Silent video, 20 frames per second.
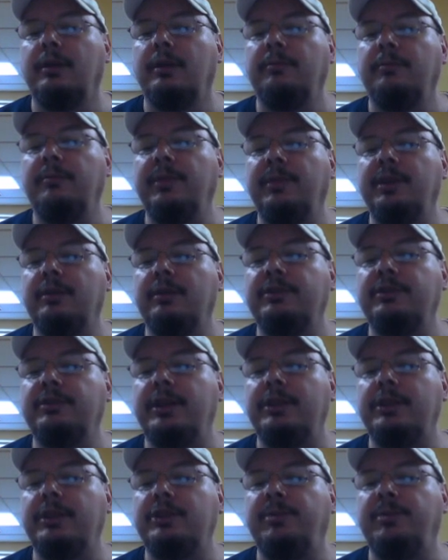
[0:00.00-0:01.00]

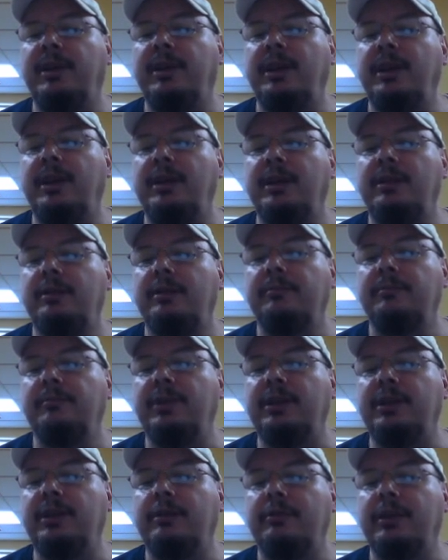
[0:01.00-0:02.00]
Touchpad,
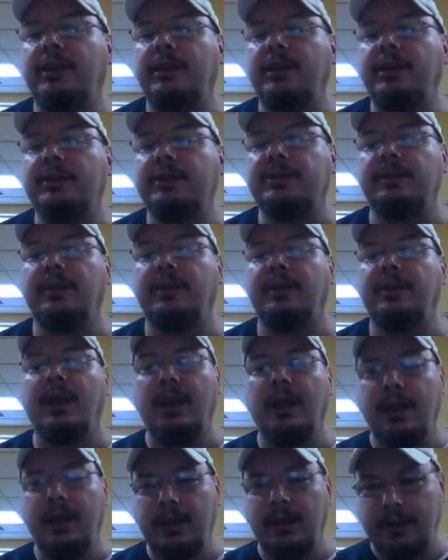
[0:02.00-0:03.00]
Mio Exit.
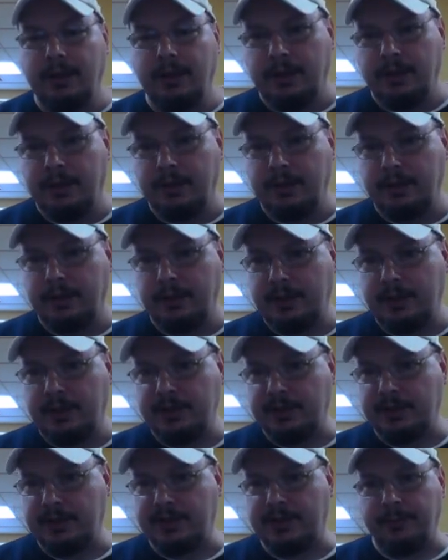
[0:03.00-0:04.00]
That's
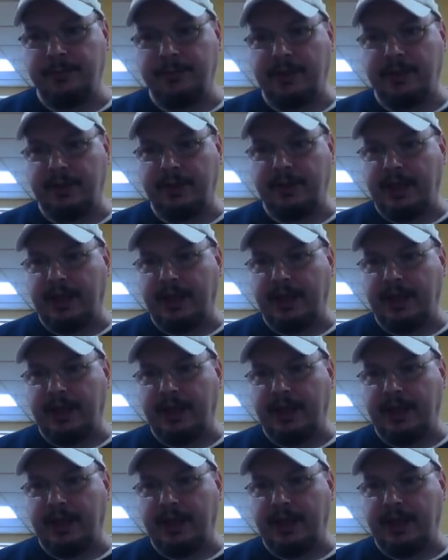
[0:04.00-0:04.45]
just something that